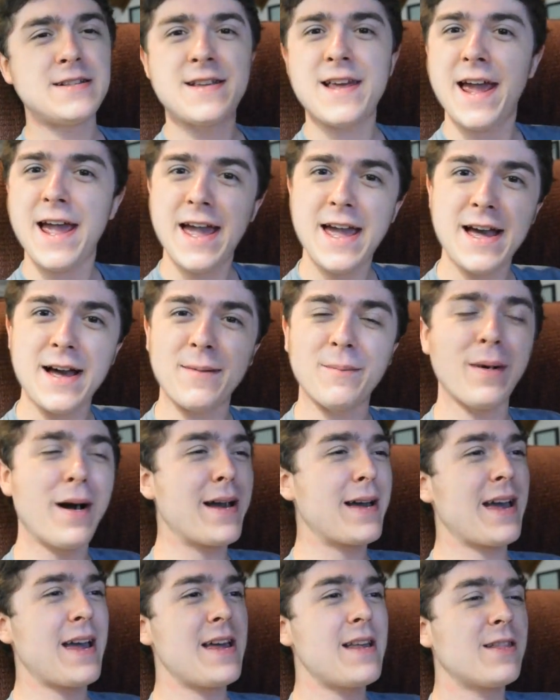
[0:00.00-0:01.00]
damn,
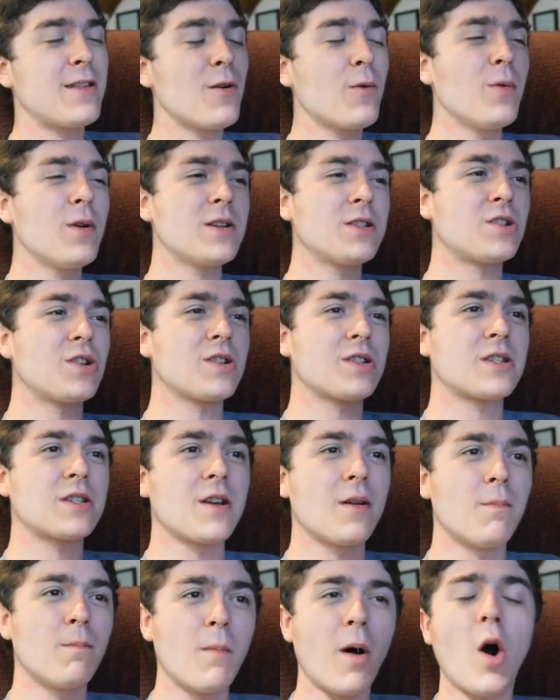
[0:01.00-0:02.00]
like it, there was just
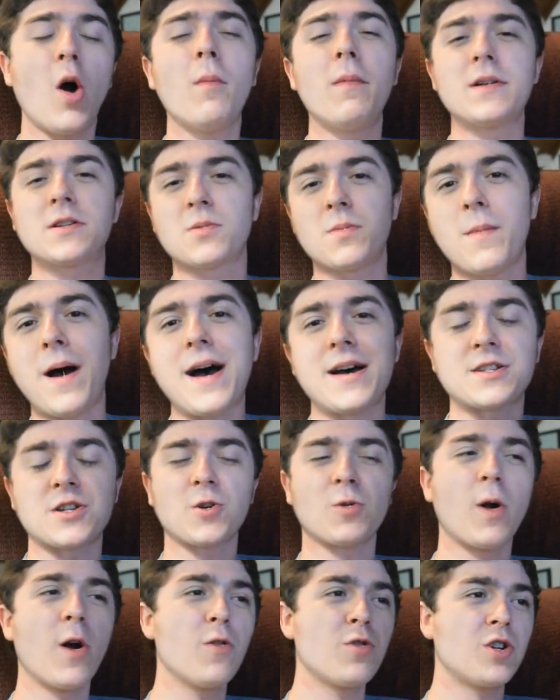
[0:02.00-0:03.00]
some moments with
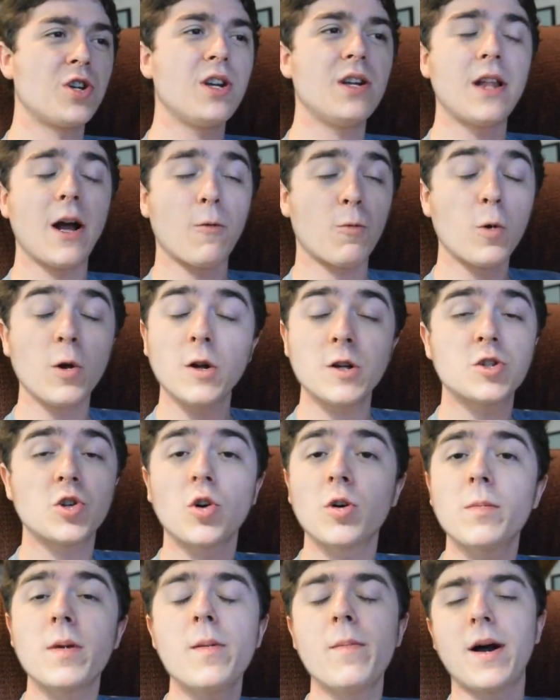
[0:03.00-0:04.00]
Master Roshi that really
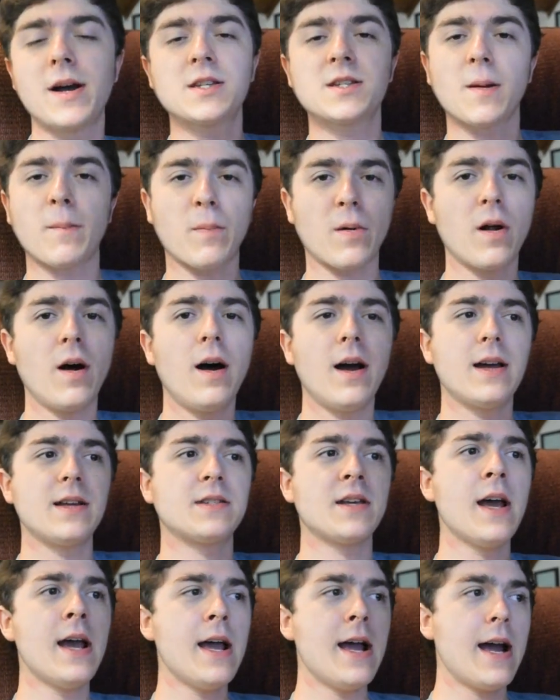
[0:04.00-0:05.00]
took me by
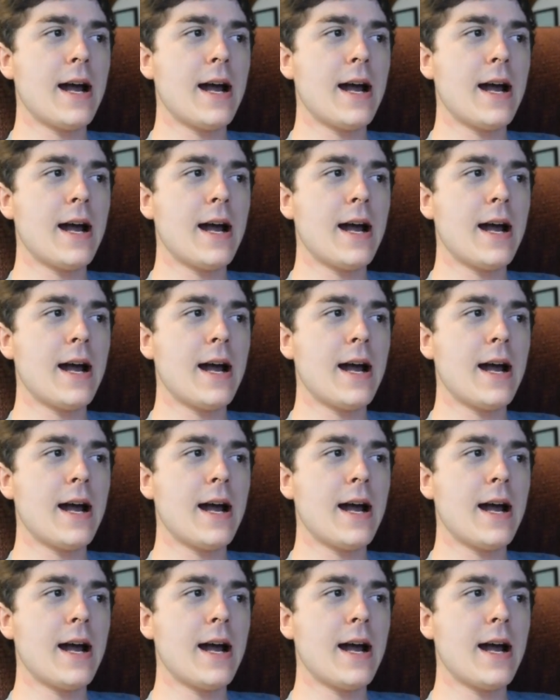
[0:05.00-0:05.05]
surprise,